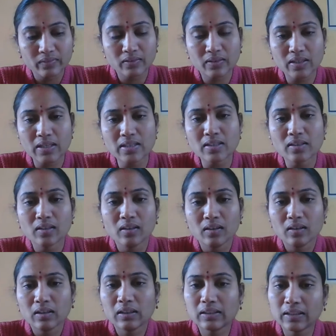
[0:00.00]
Just
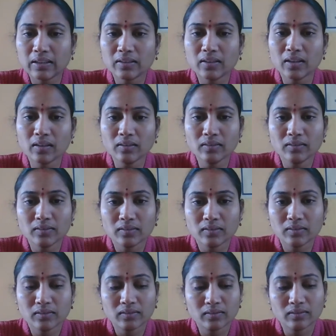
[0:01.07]
click the
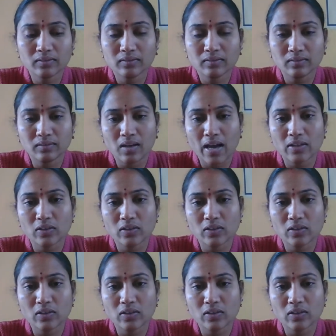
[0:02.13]
as